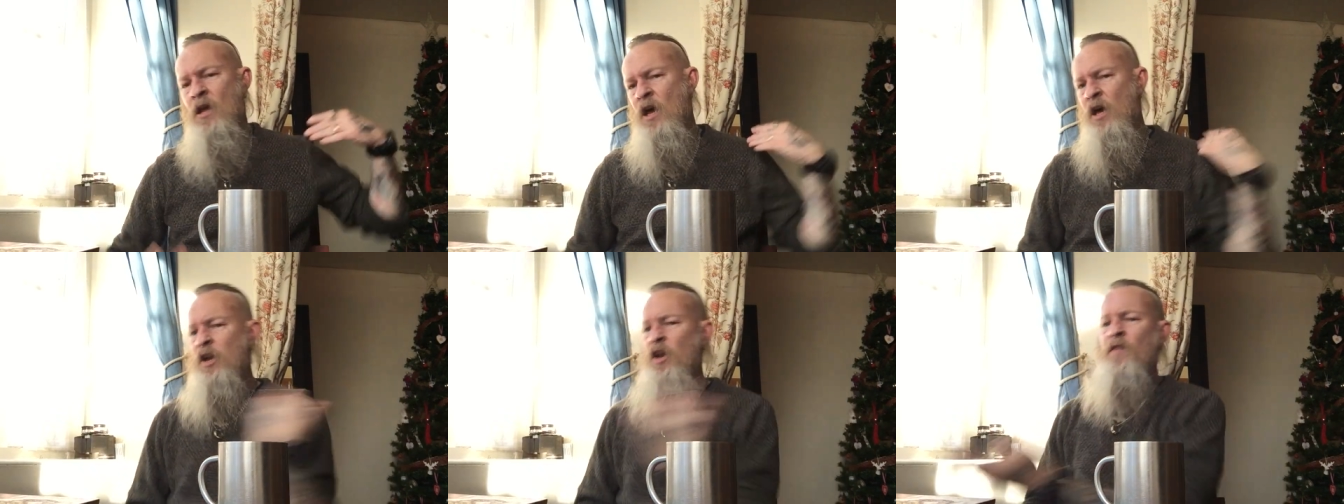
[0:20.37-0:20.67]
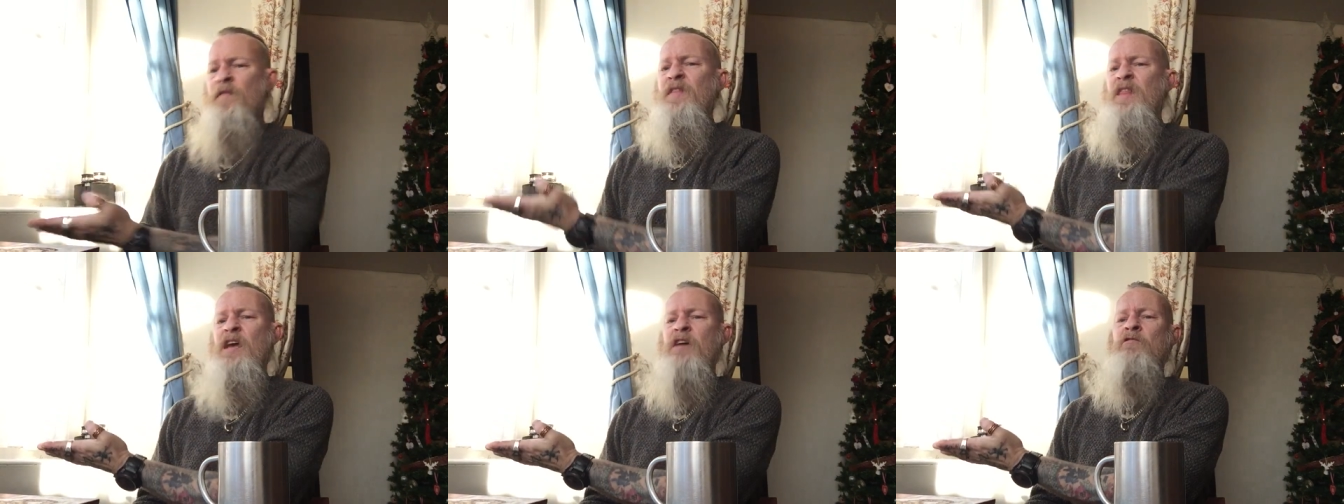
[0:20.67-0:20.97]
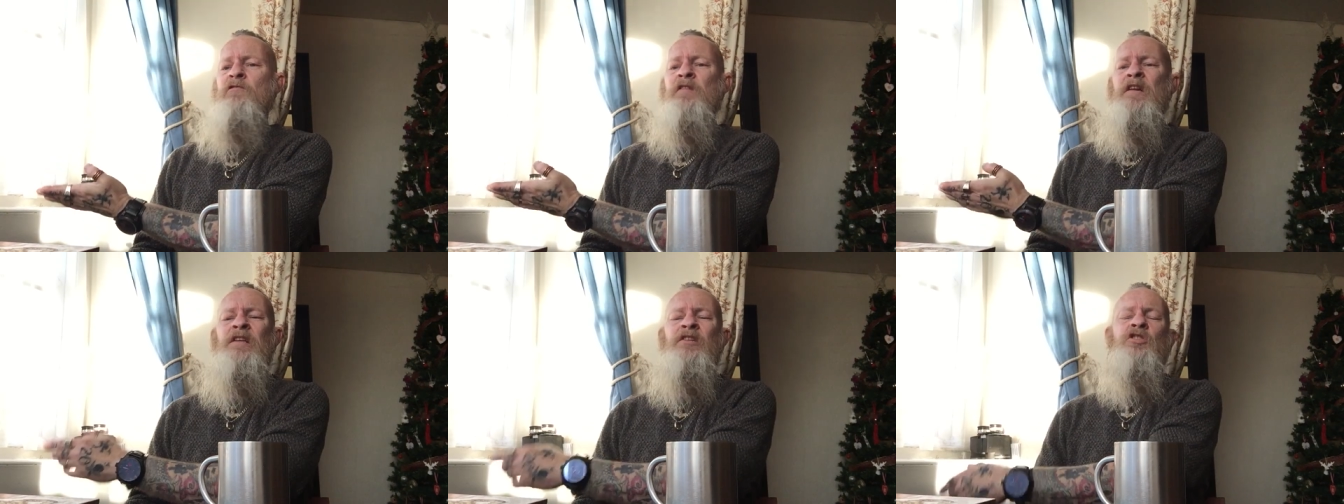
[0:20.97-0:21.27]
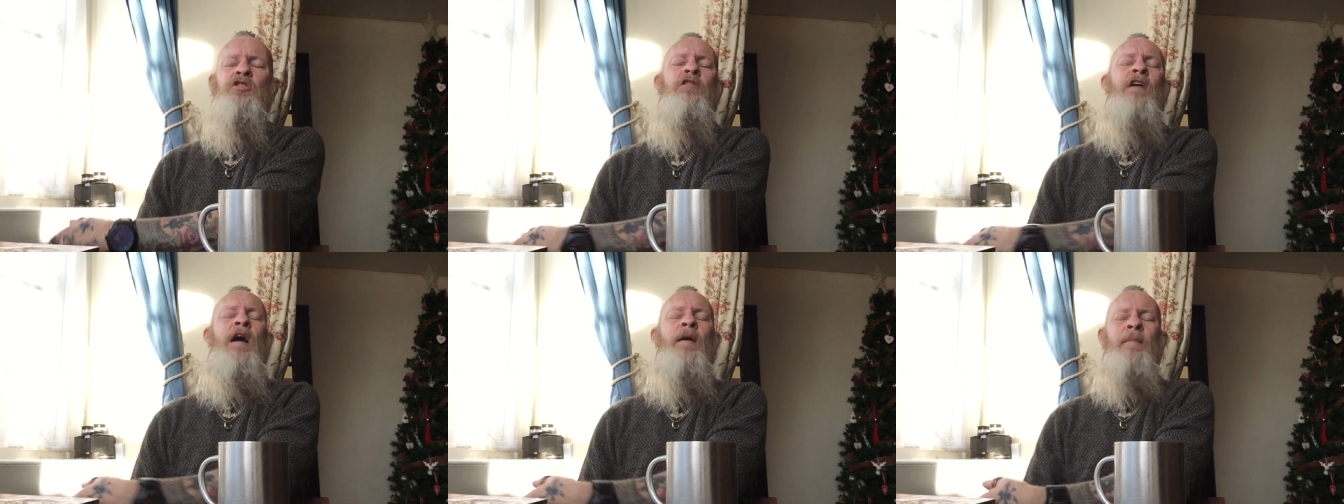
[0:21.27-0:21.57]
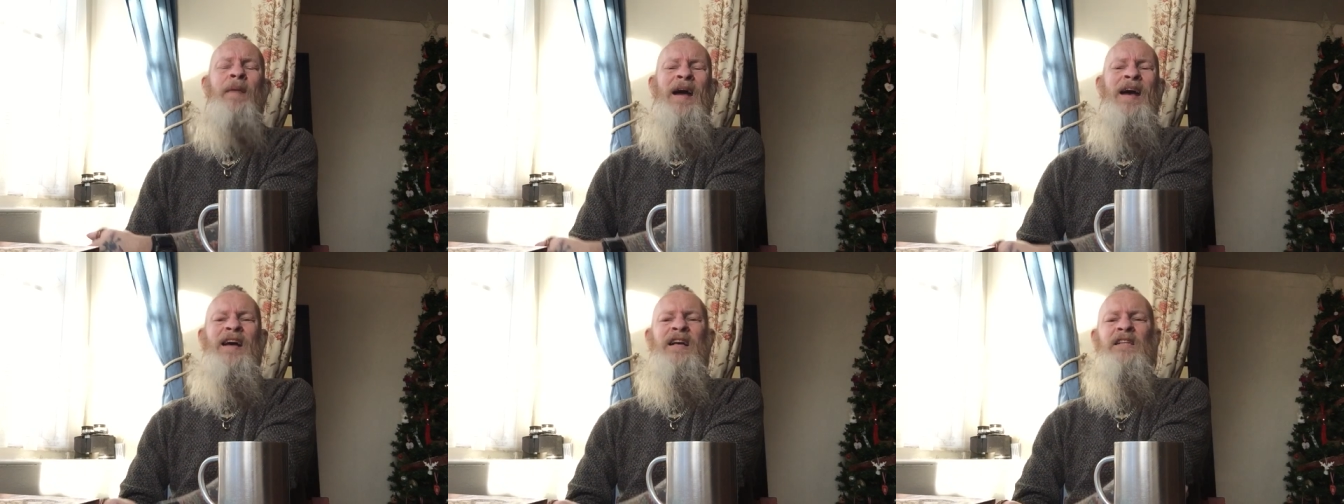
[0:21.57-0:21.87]
And over there on
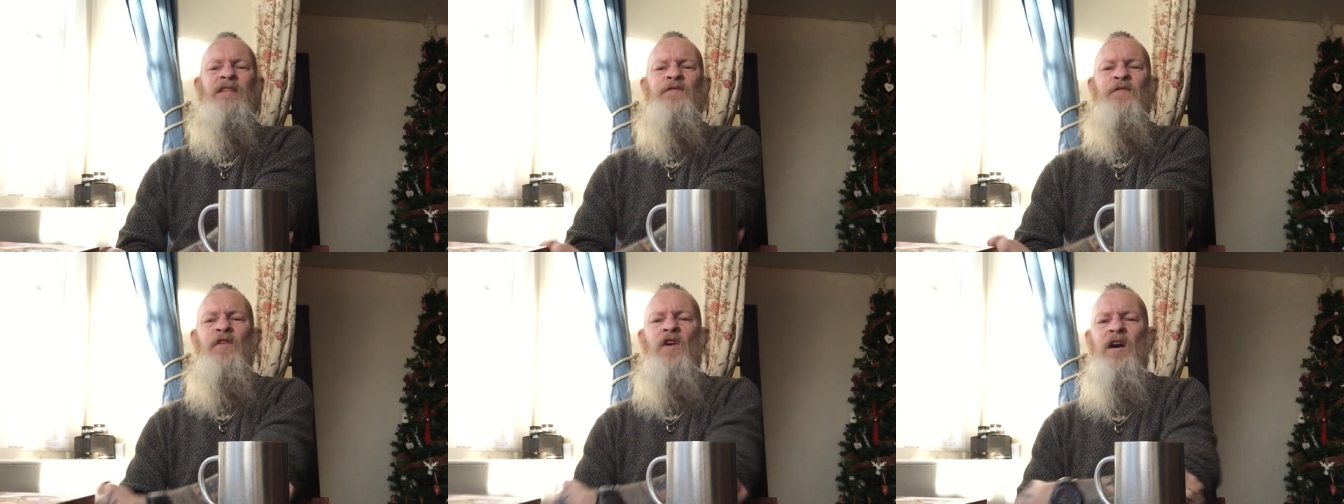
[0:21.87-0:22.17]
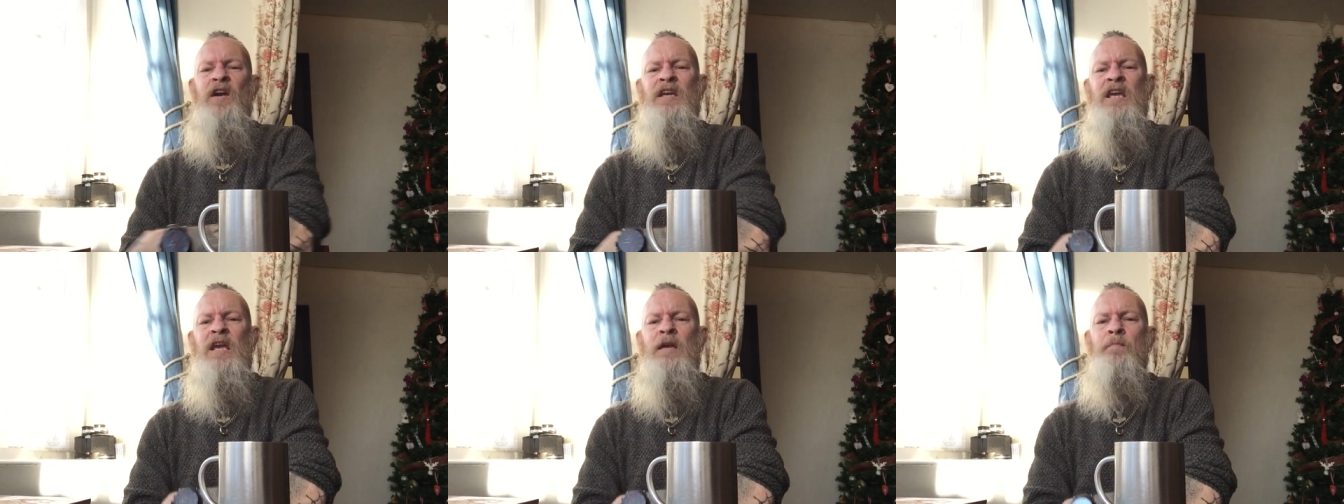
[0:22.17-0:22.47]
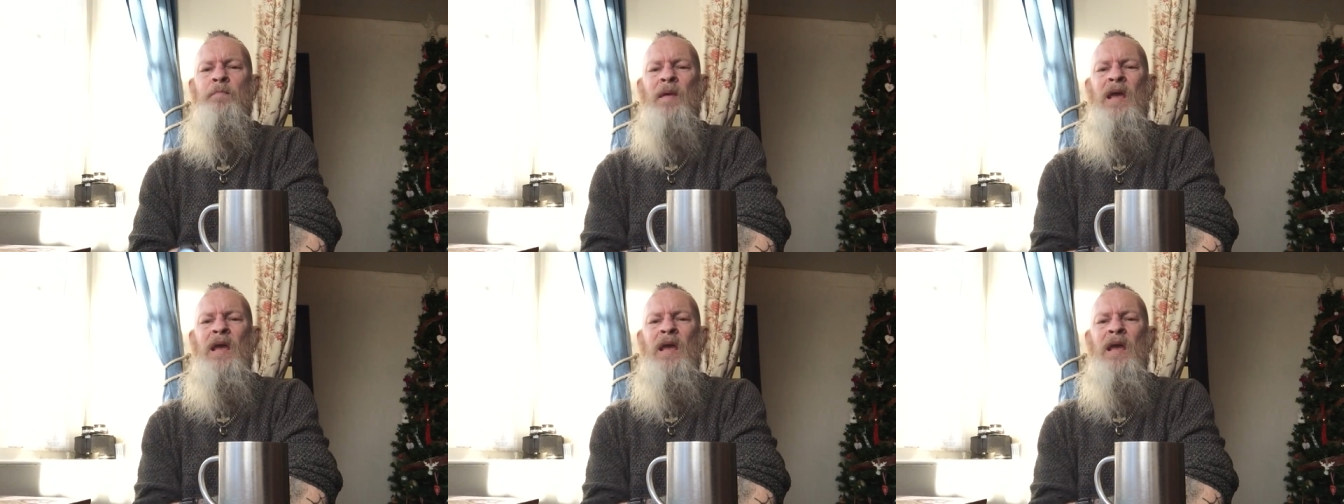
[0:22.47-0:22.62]
Instagram as Viking